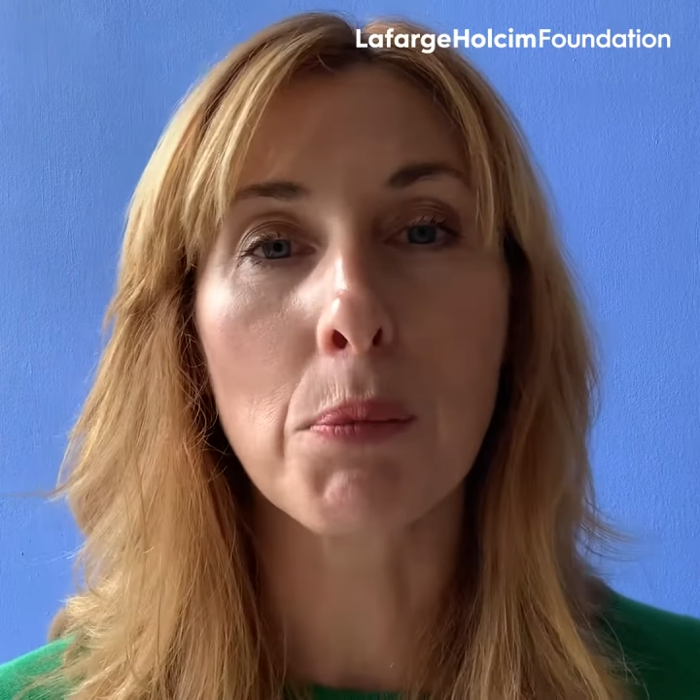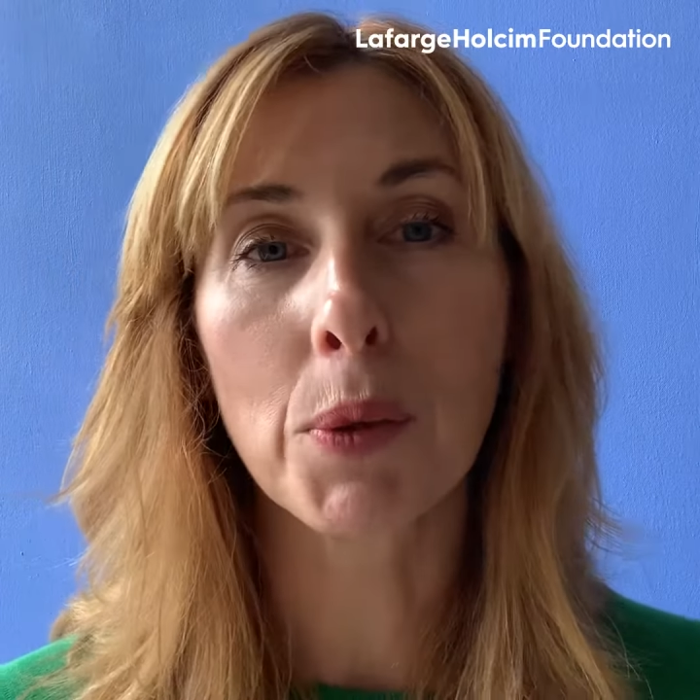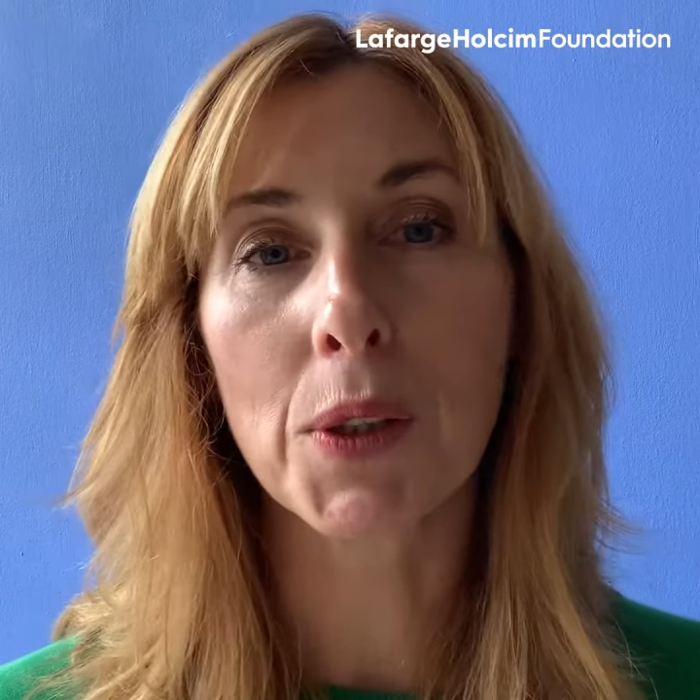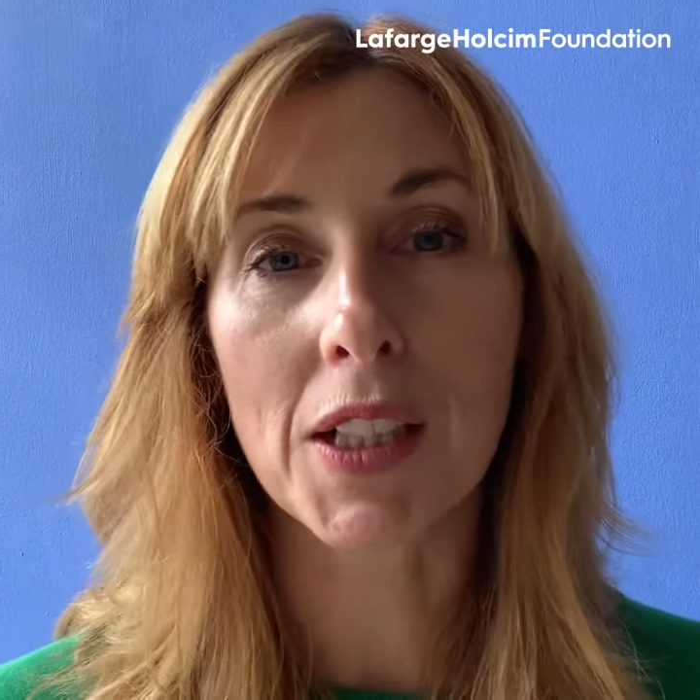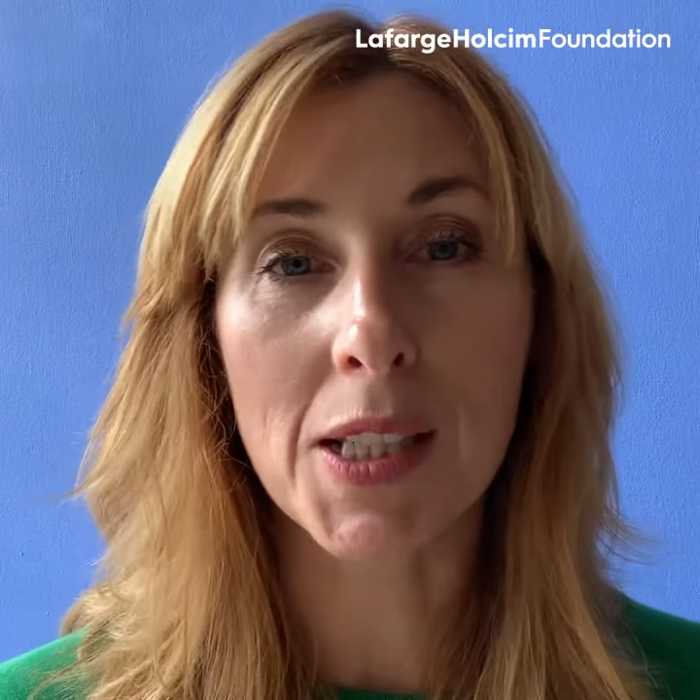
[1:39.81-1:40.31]

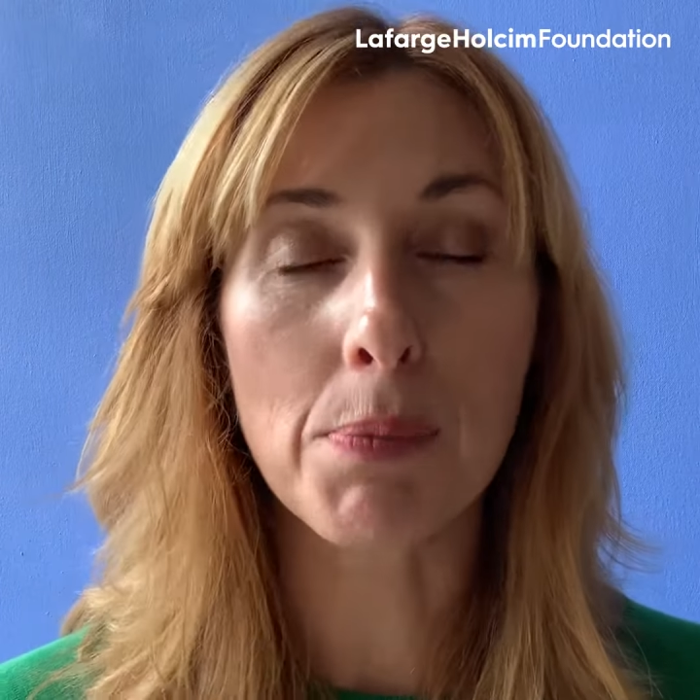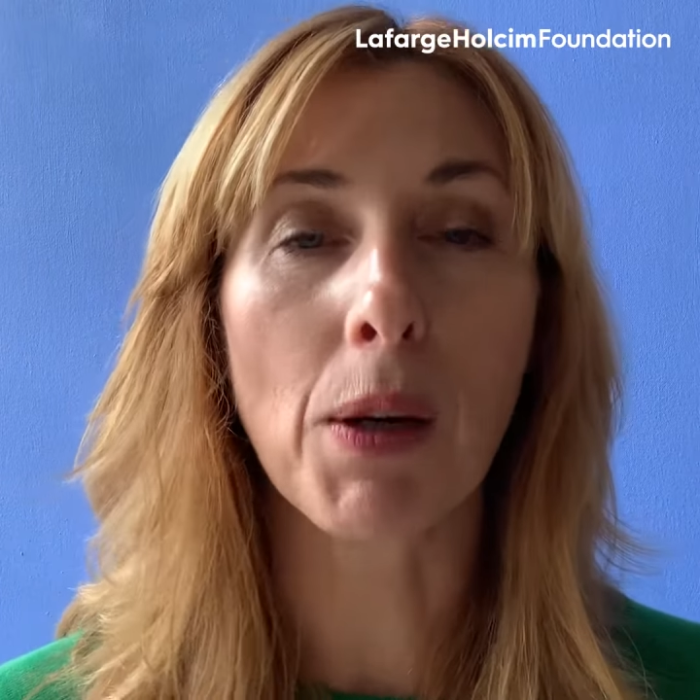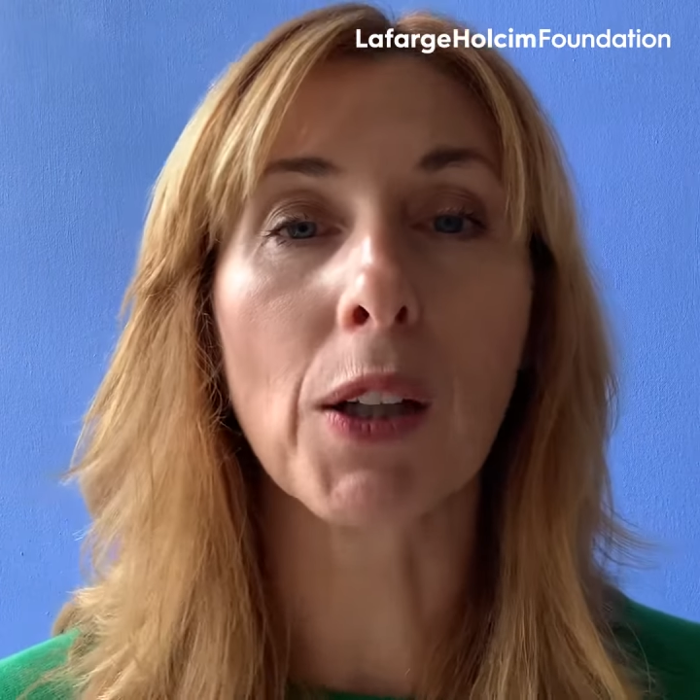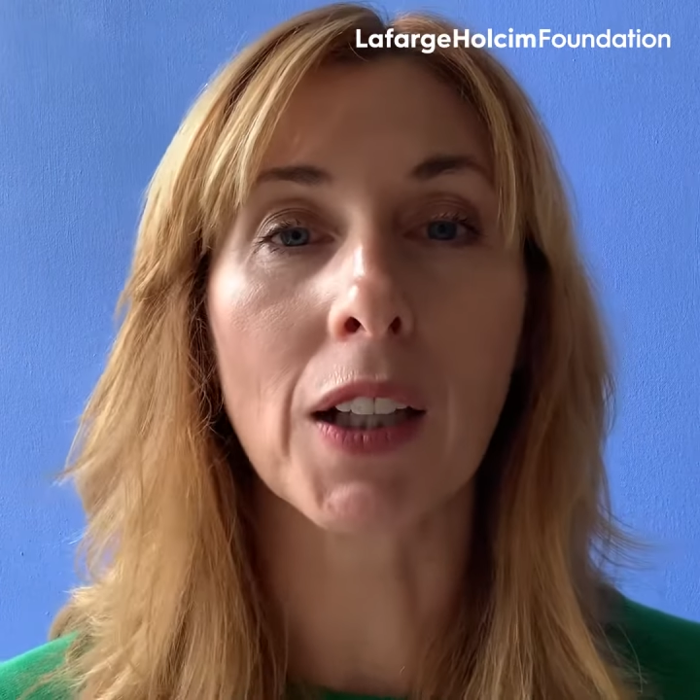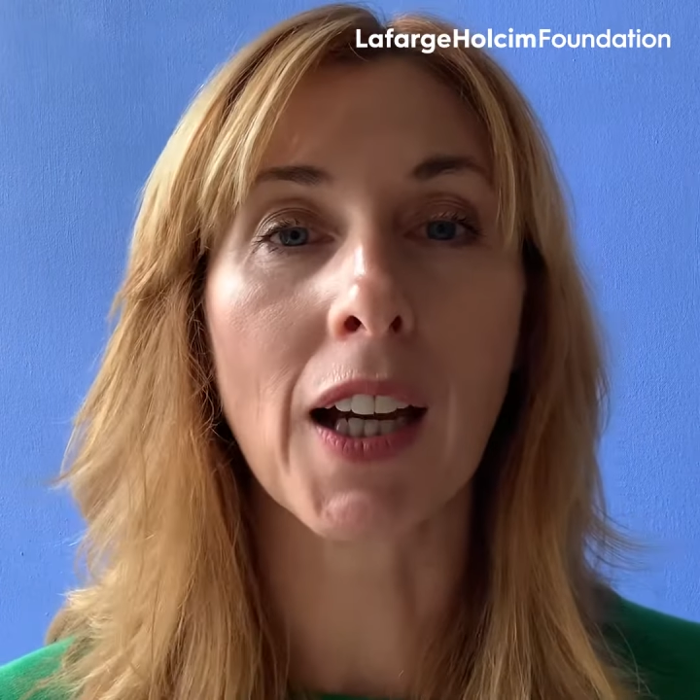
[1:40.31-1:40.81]
put a
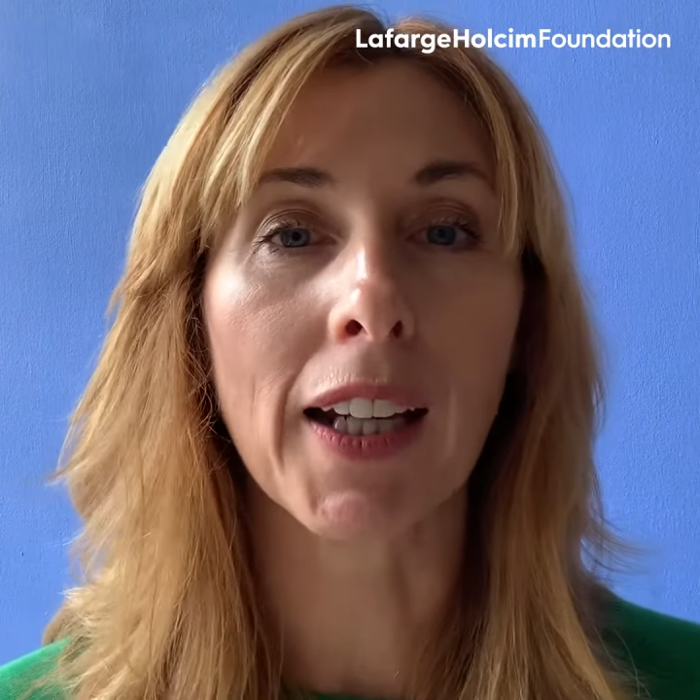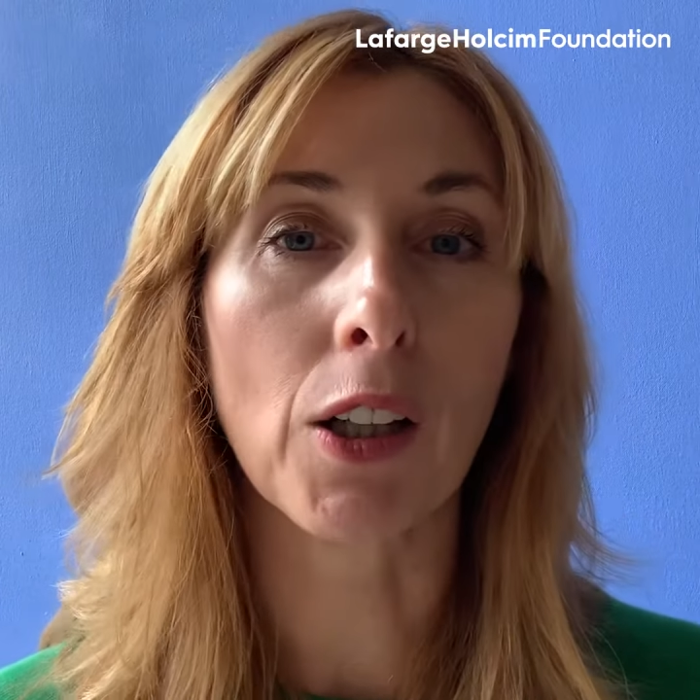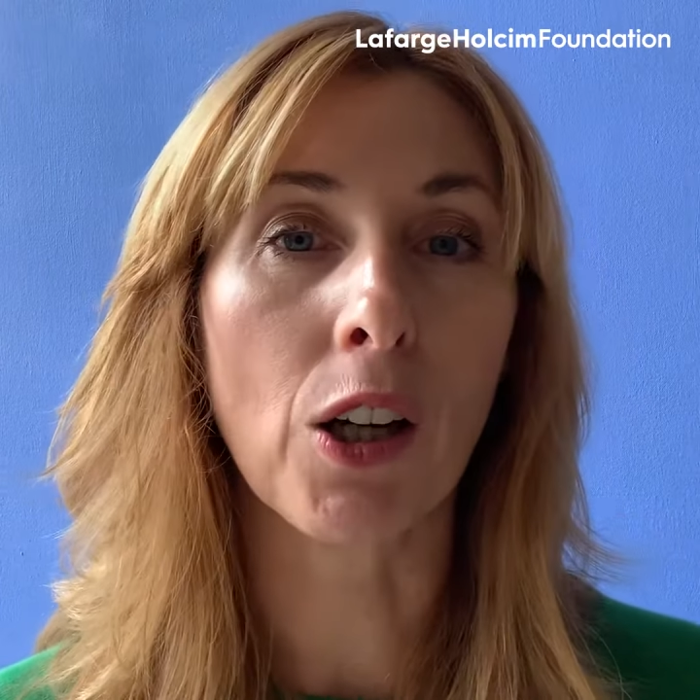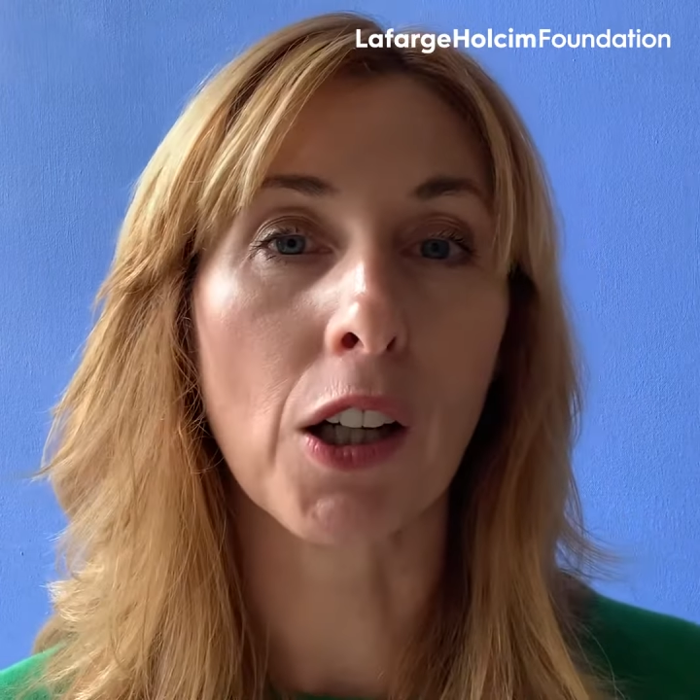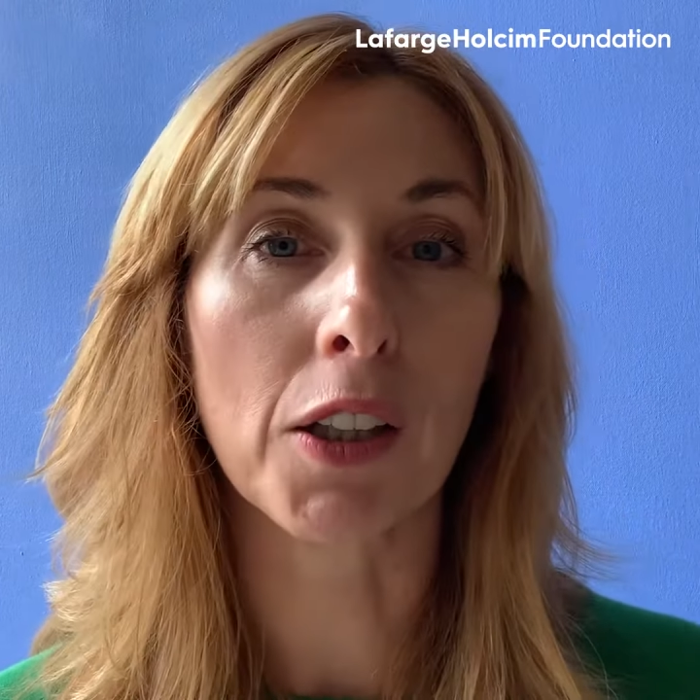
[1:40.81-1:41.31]
spotlight
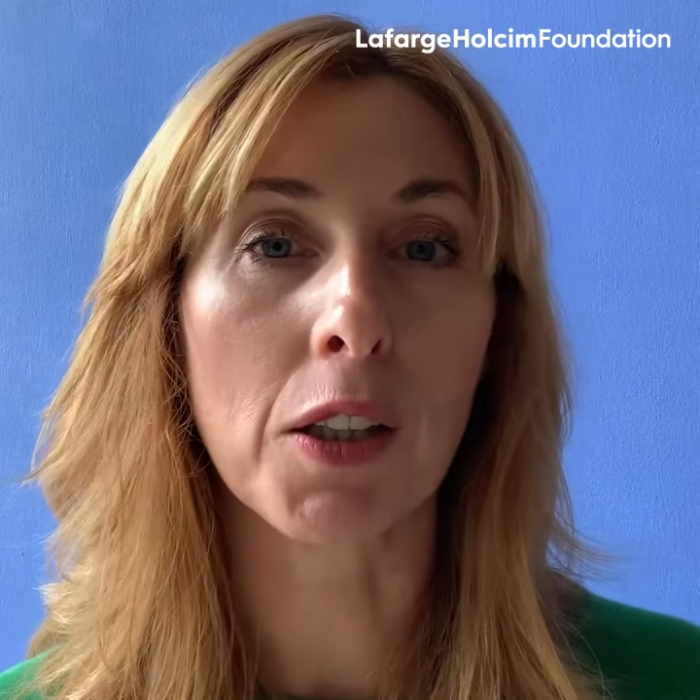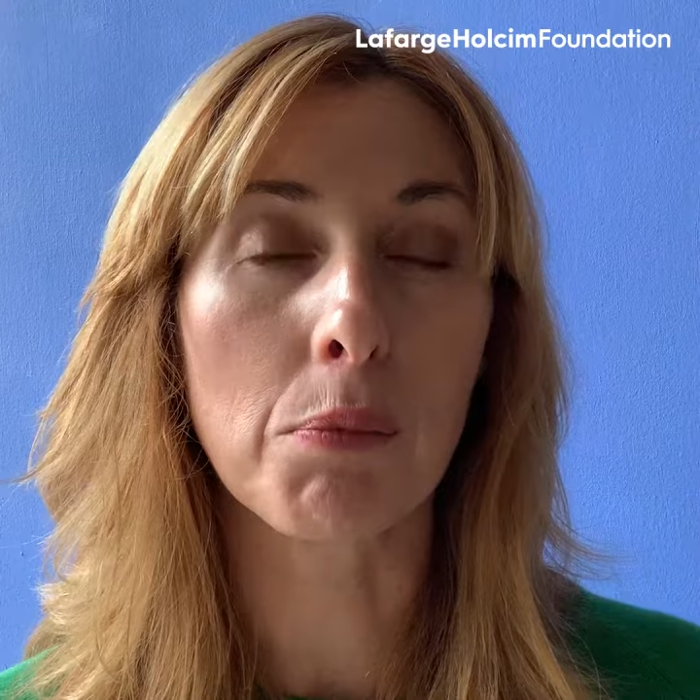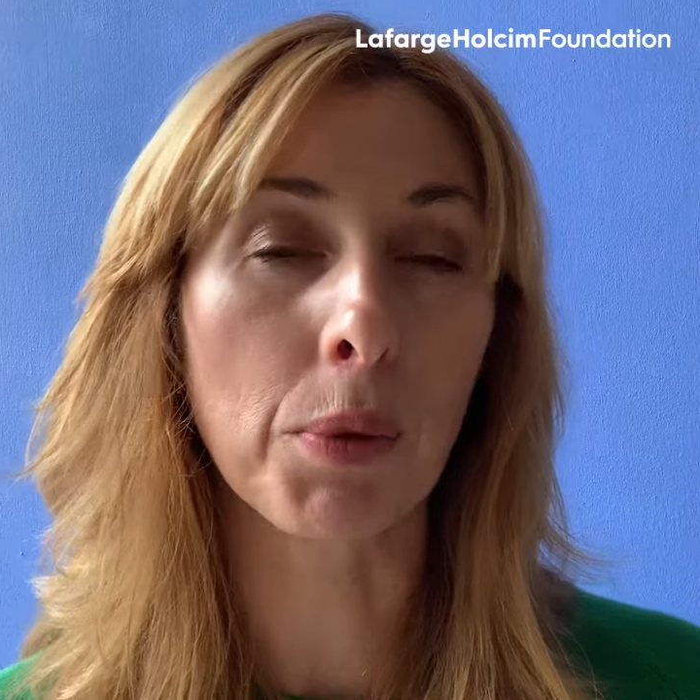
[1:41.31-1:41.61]
on